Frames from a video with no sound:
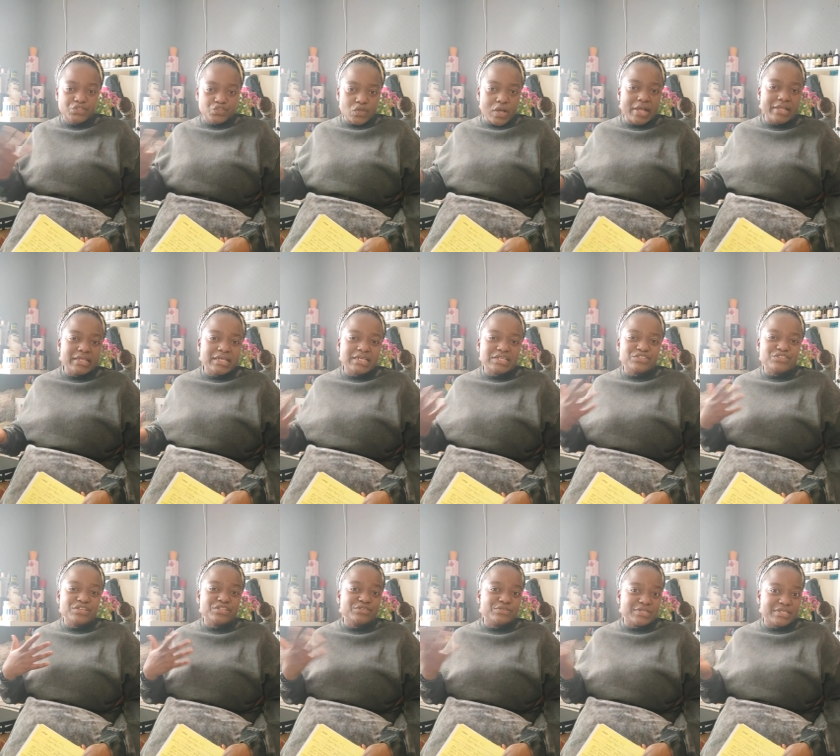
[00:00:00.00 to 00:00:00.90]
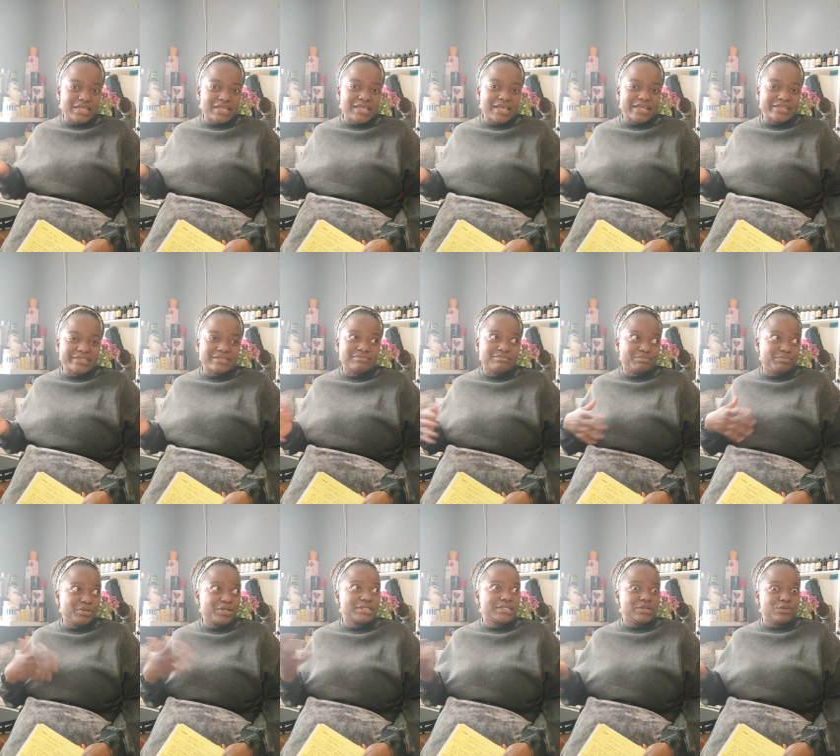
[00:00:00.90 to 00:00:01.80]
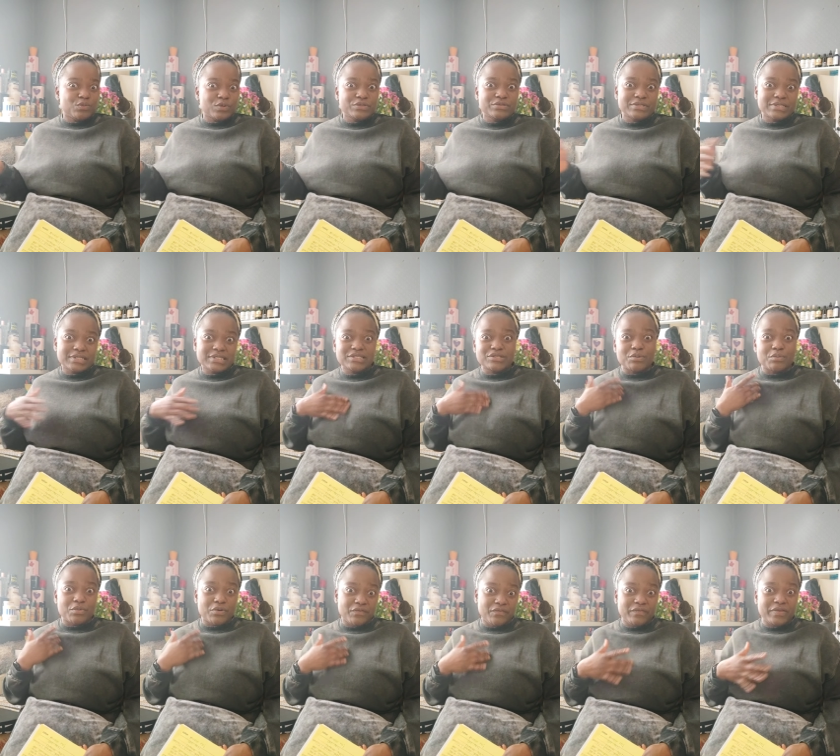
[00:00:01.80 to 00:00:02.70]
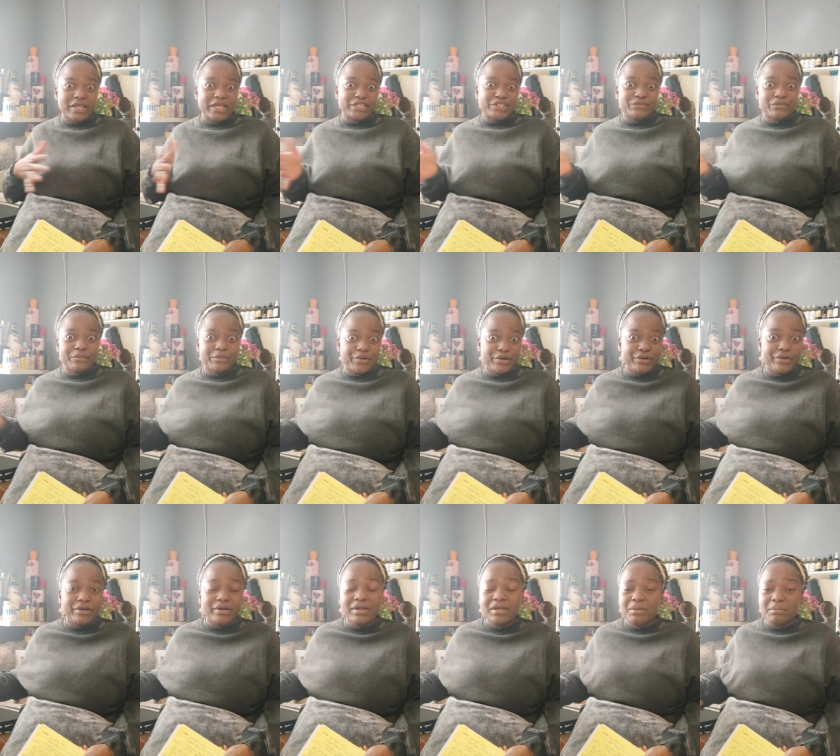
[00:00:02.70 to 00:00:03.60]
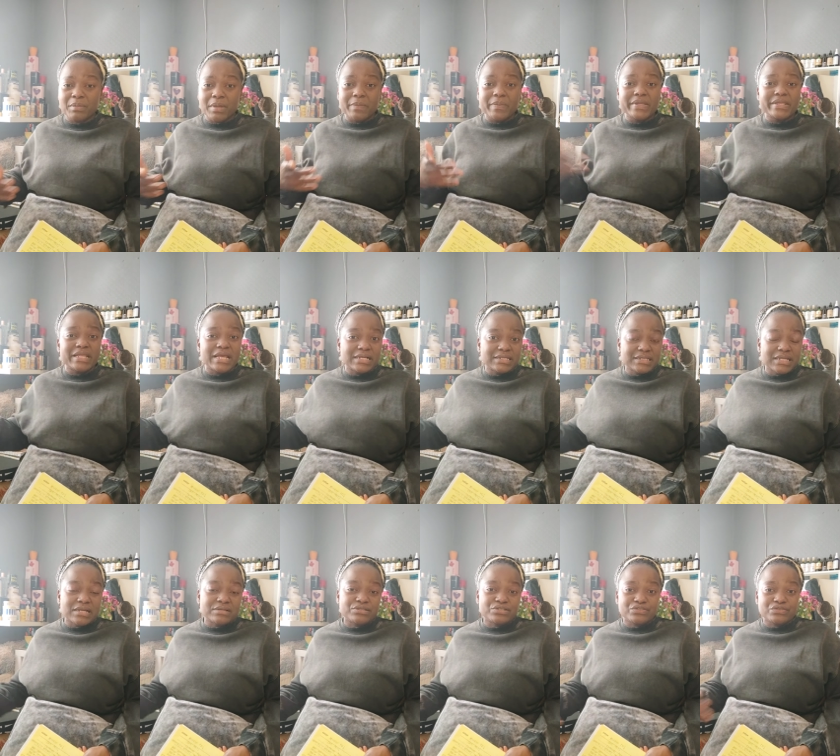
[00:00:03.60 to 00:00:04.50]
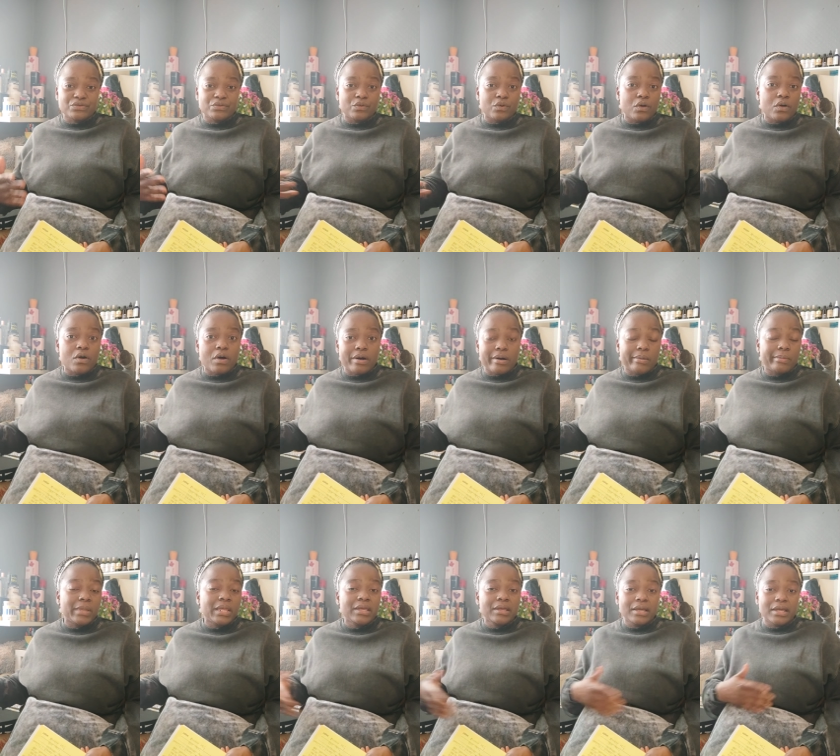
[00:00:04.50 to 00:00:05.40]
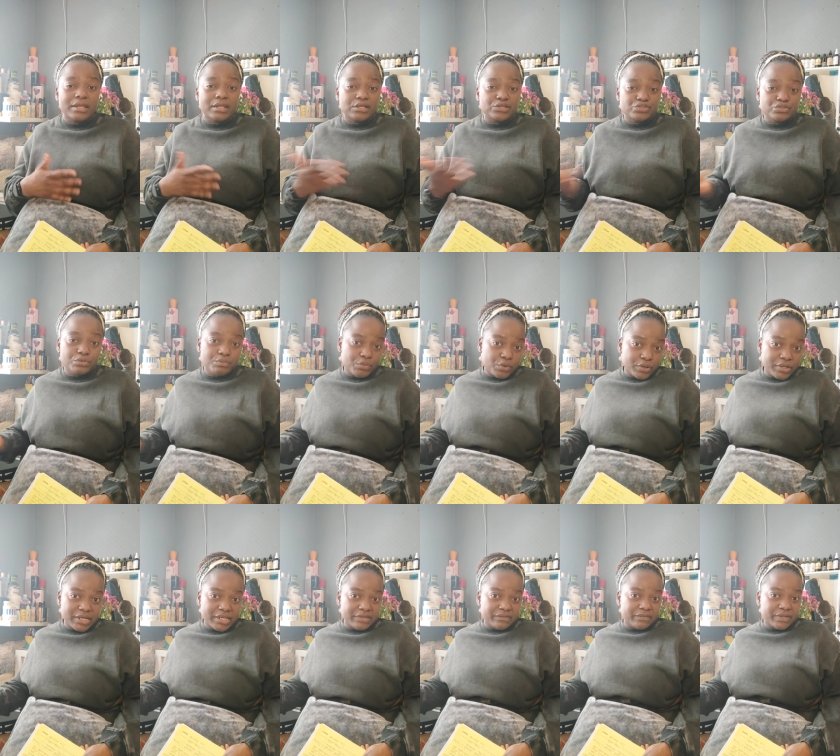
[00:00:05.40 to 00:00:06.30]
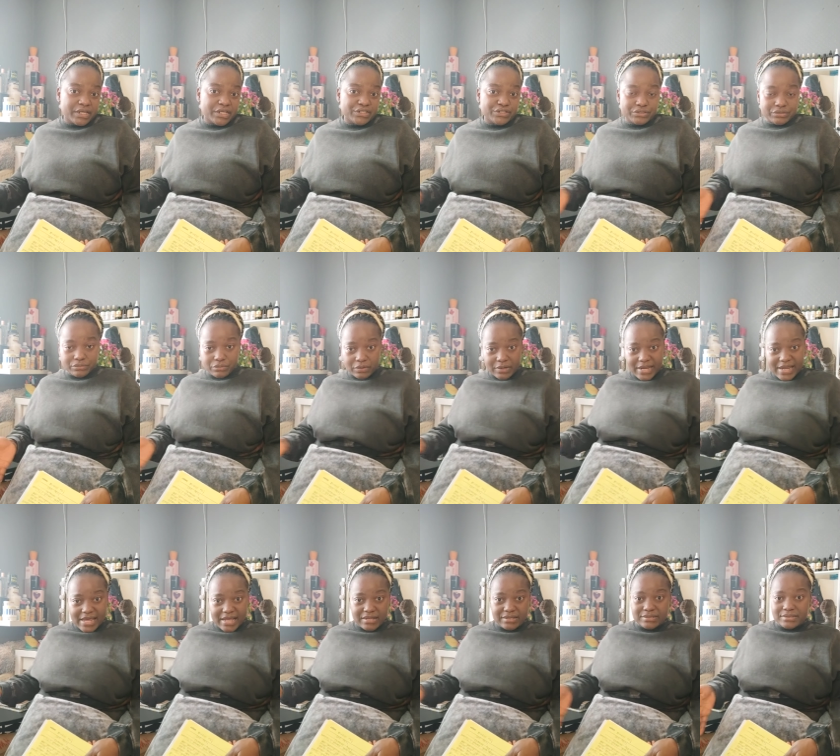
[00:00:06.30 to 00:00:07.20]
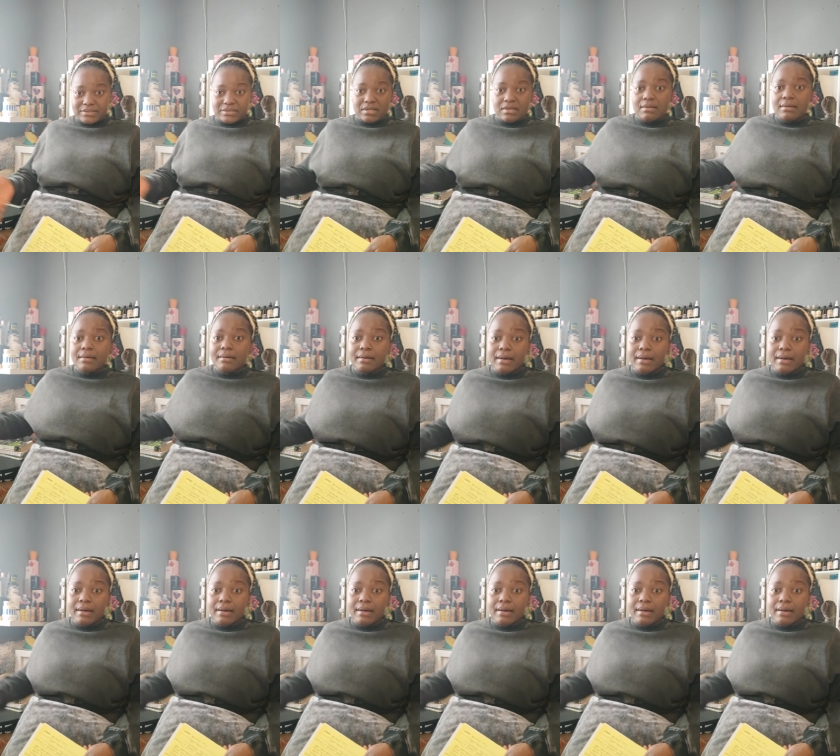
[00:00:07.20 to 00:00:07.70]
So I think he's going to say yes. Plus, he wants to see some more flesh from her. Maybe next time she's gonna come and then show more cleavage or legs.